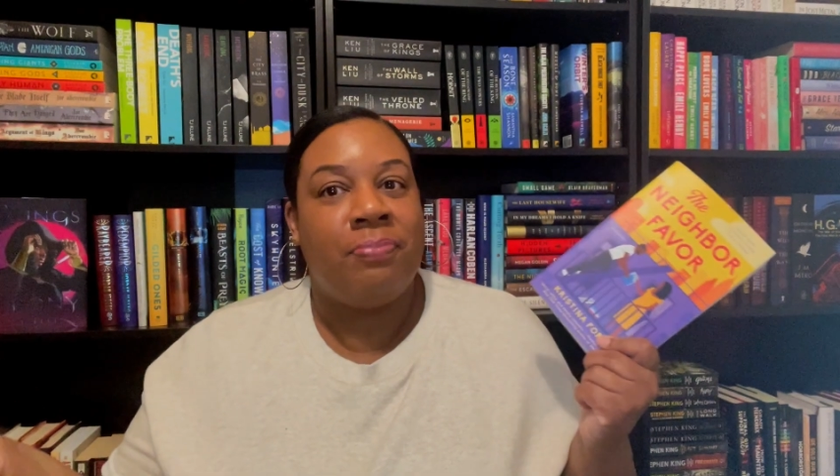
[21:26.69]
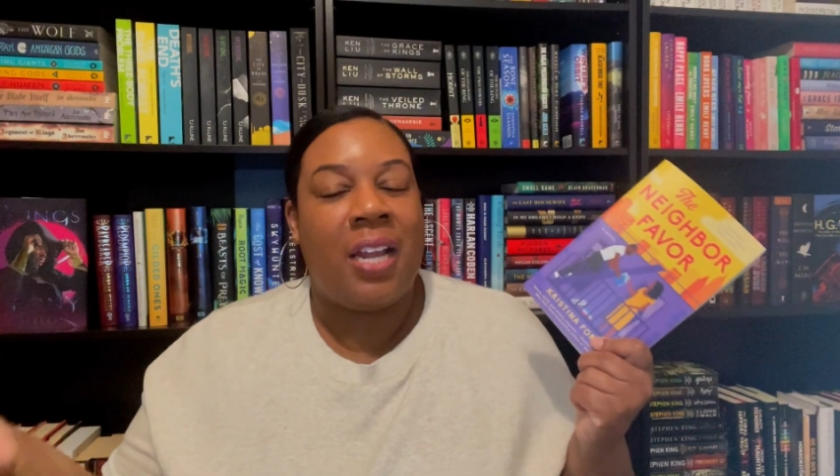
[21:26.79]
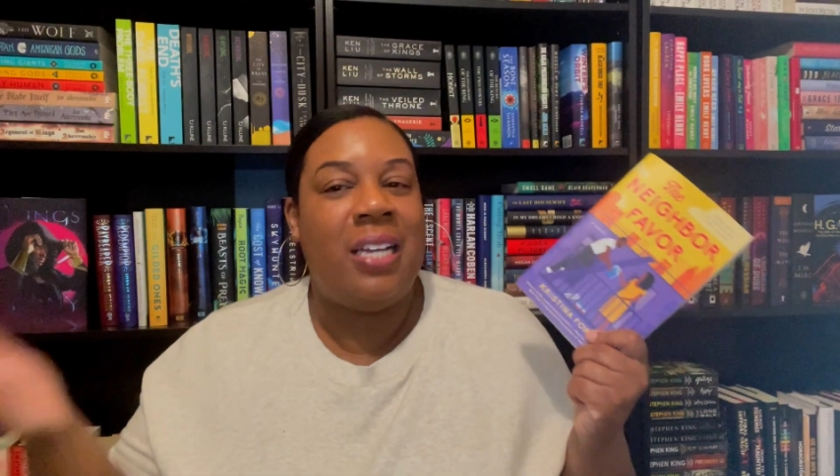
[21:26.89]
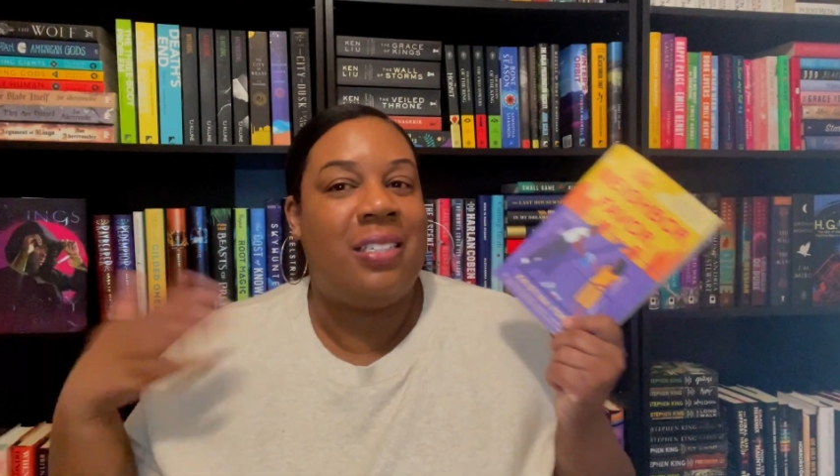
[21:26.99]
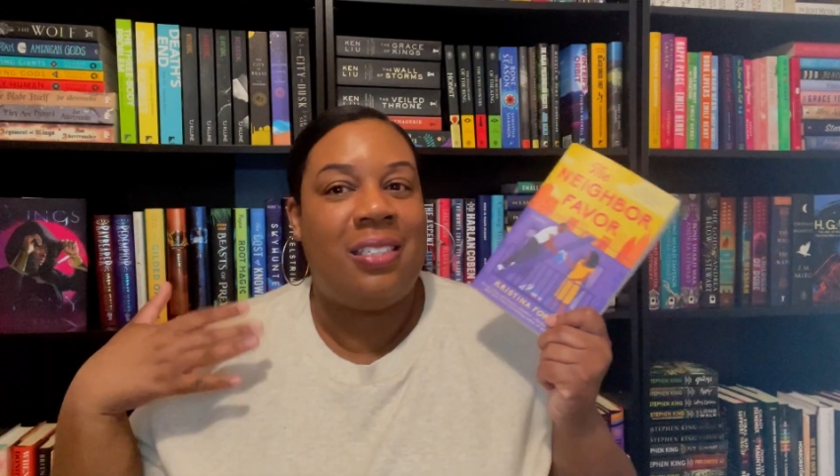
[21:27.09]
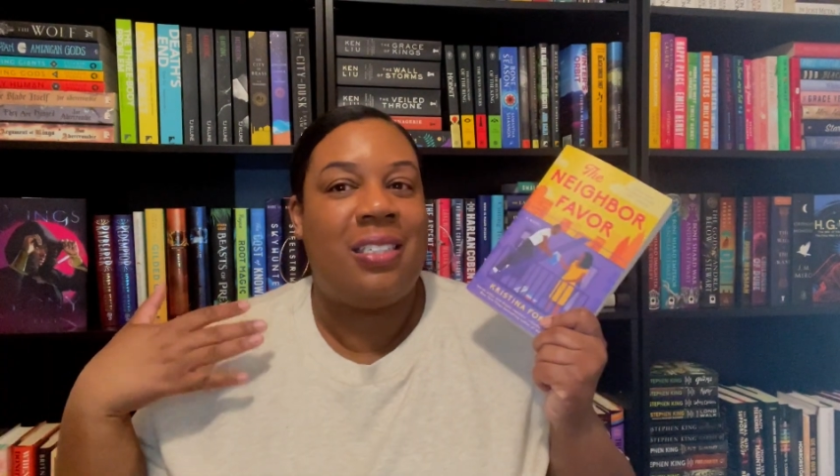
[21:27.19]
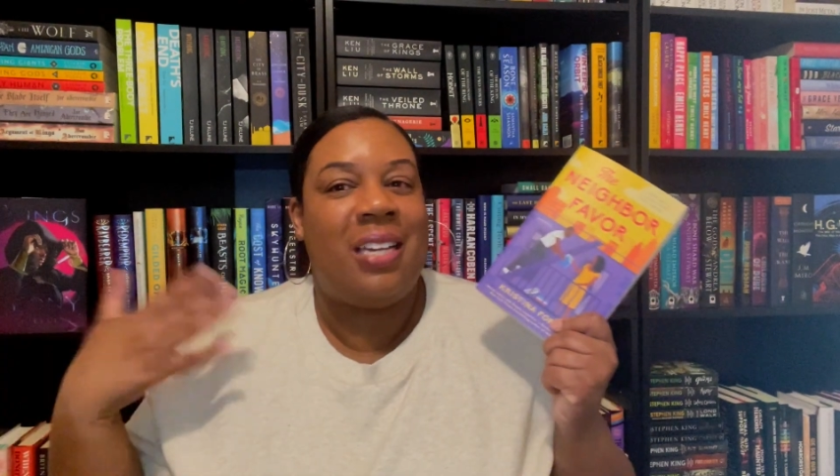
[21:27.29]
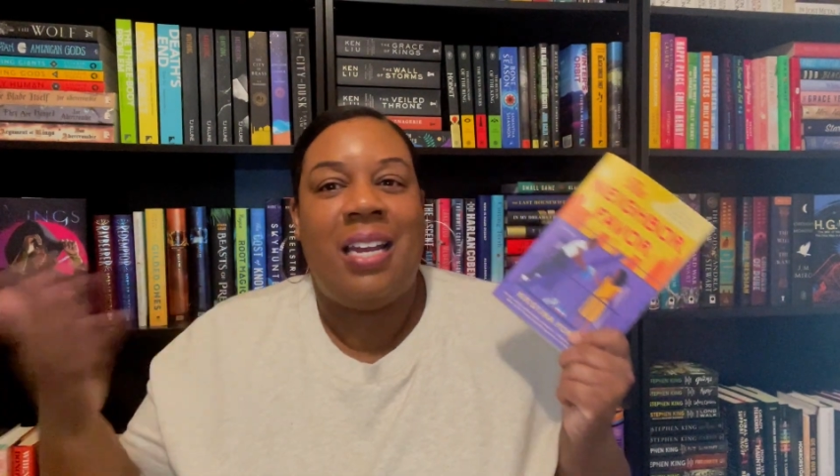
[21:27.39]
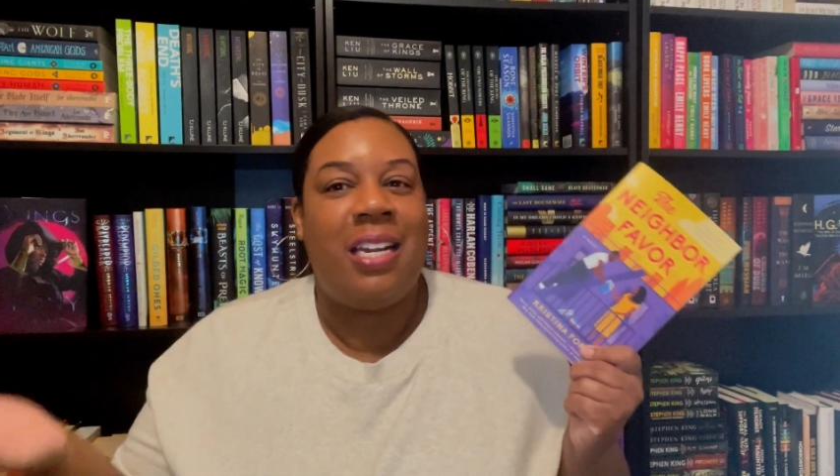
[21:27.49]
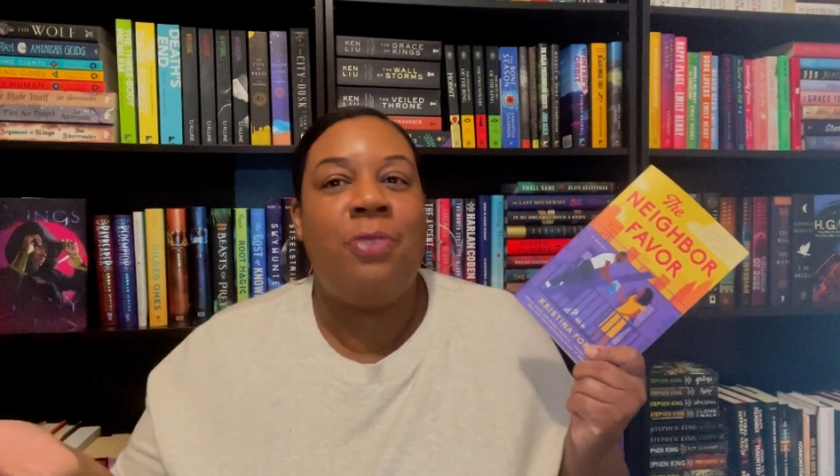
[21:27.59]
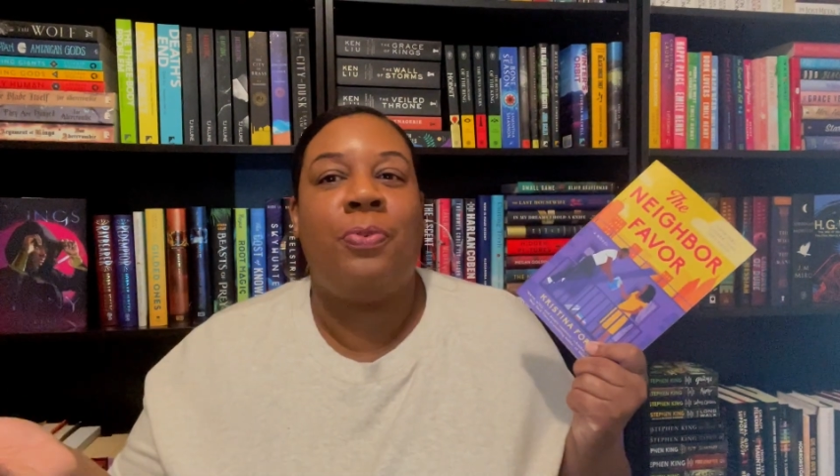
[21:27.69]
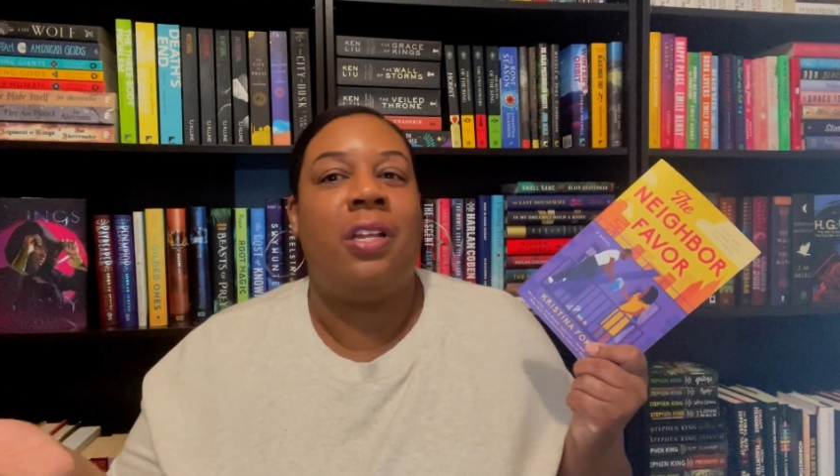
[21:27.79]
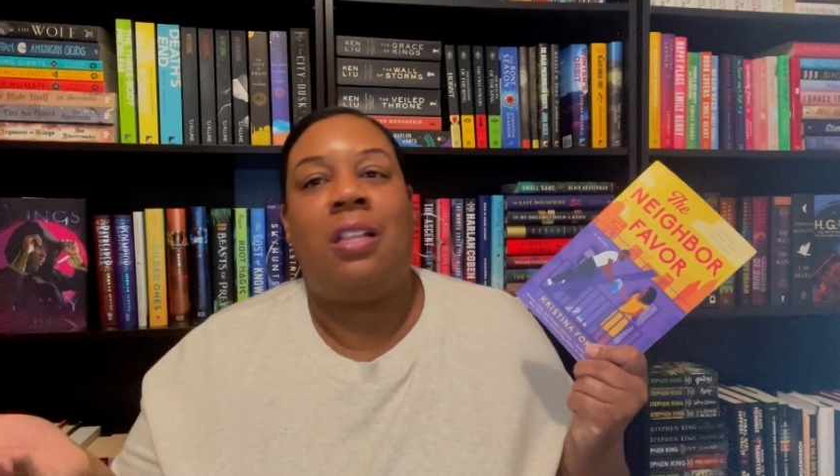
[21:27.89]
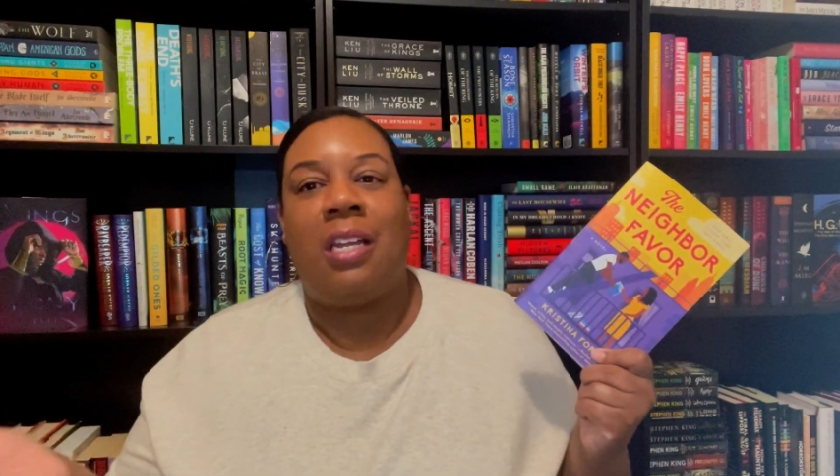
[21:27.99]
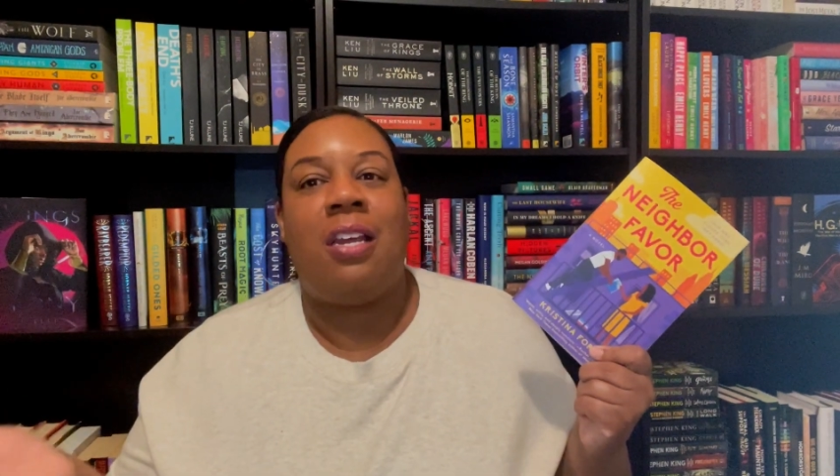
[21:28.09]
it didn't
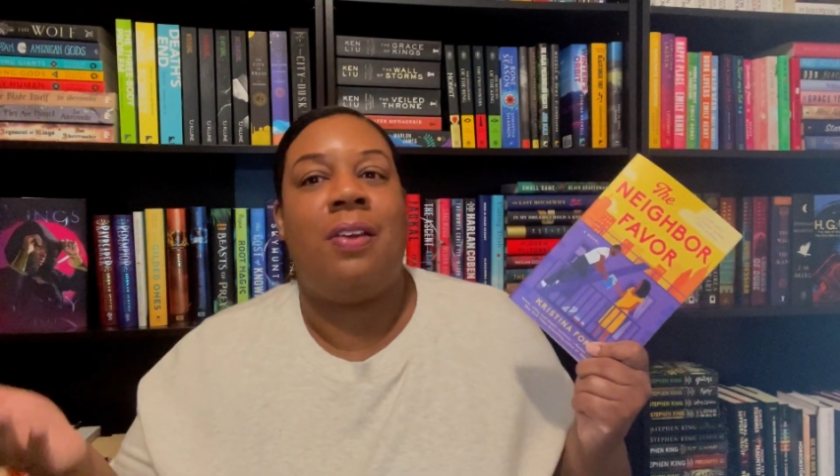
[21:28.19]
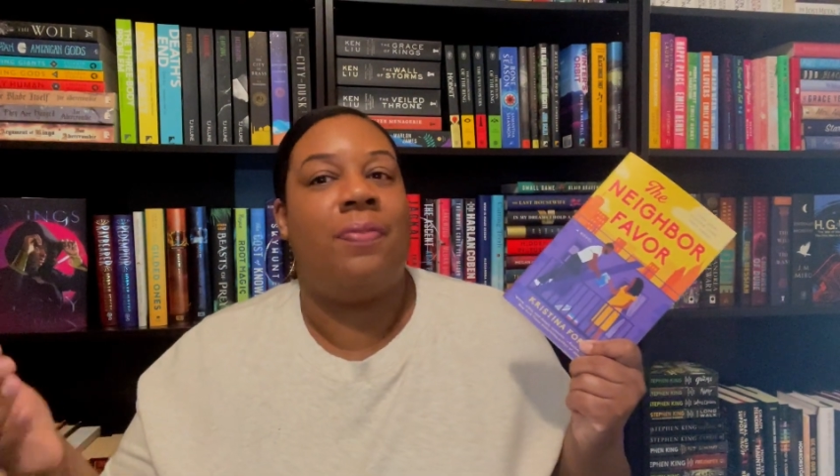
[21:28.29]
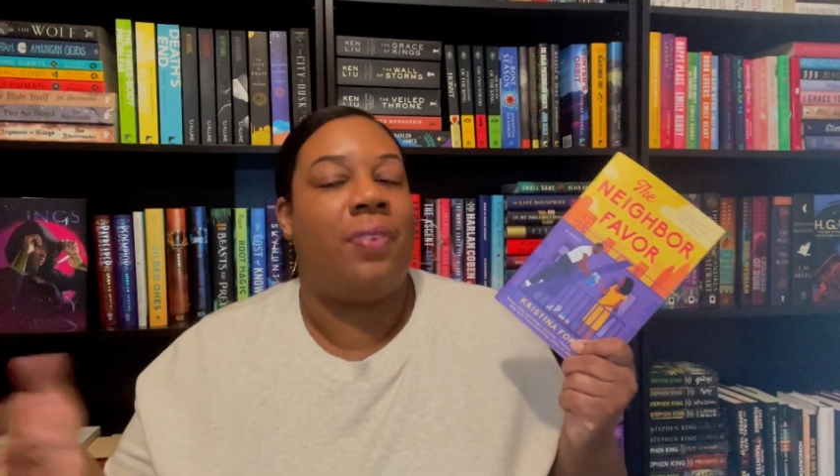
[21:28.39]
really leave